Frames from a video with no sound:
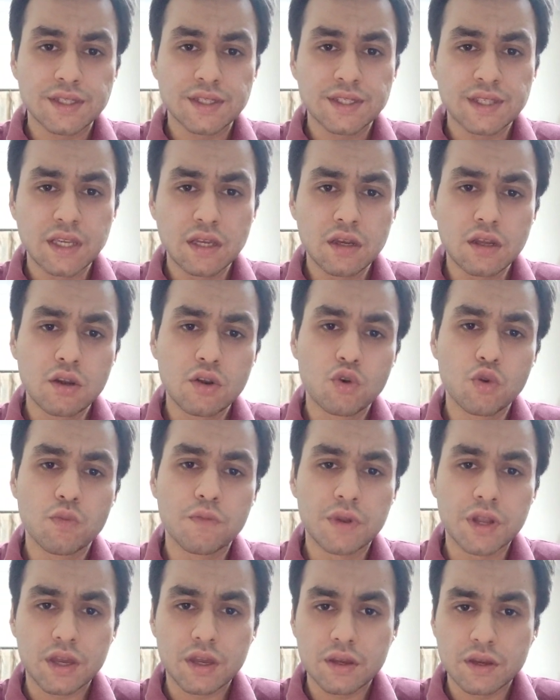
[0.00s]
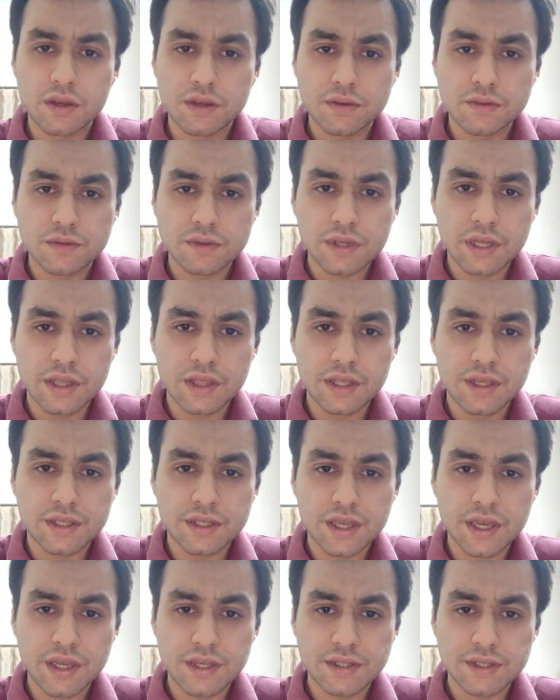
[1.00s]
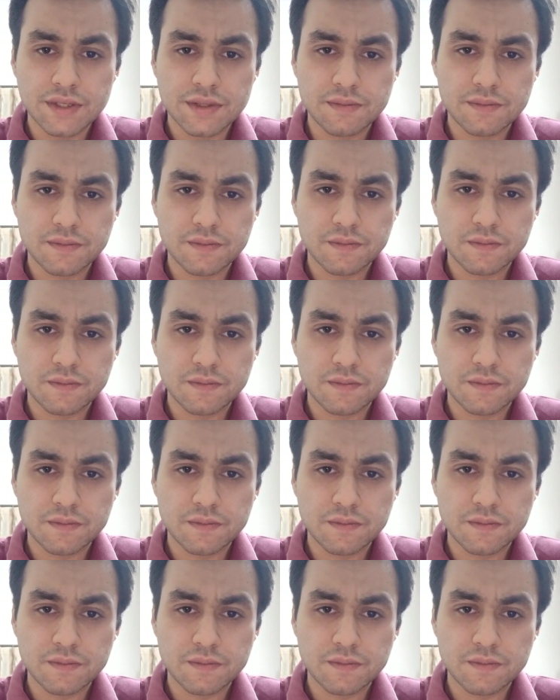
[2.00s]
single rubric in this case